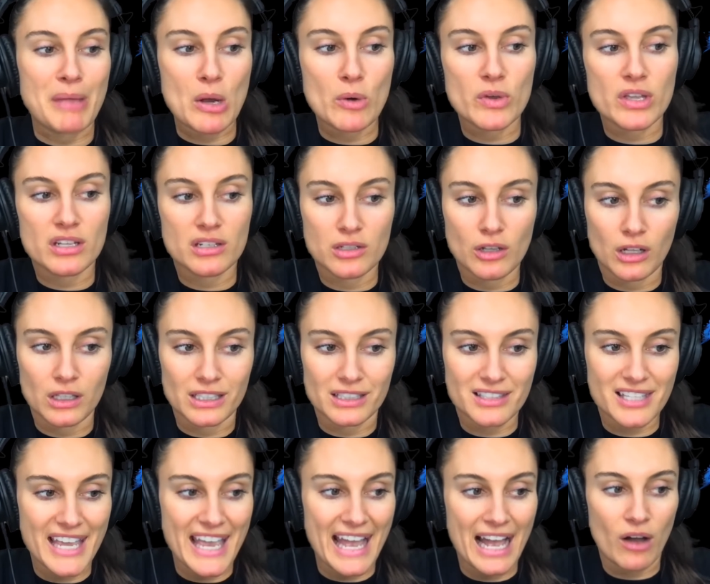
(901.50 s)
billion
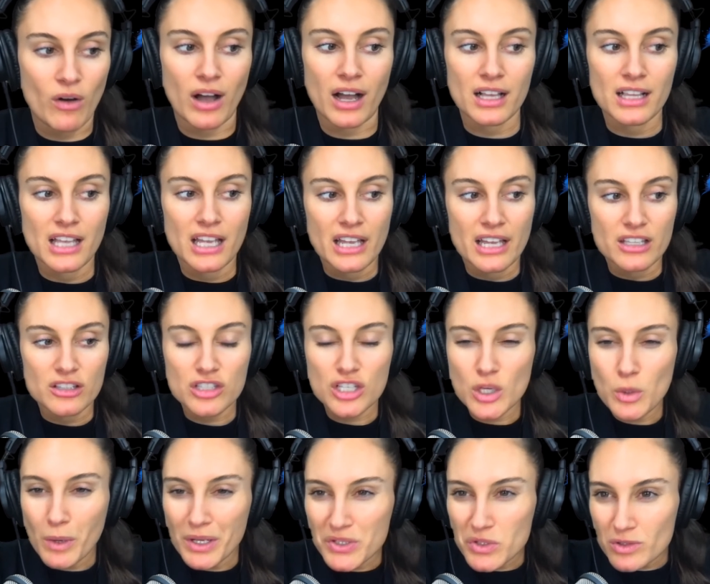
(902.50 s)
tower,
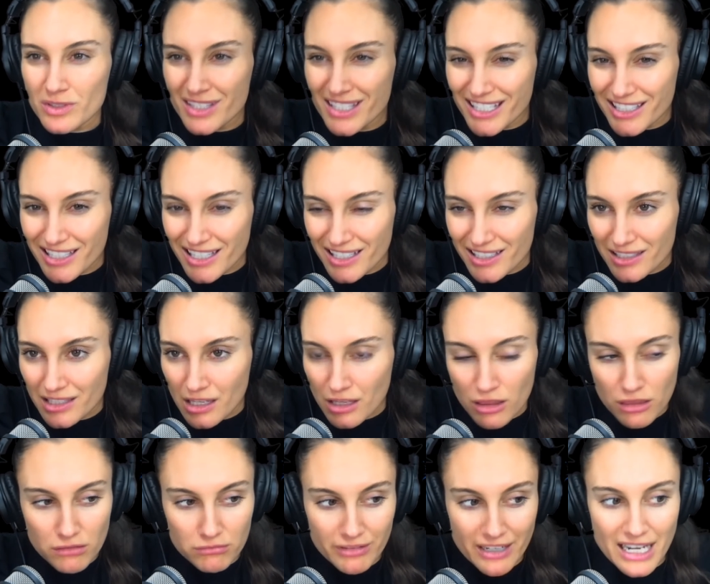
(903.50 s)

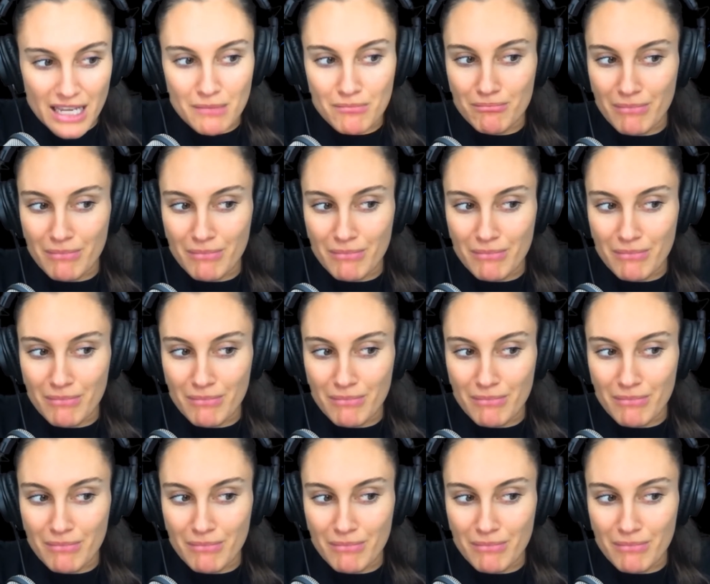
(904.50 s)
263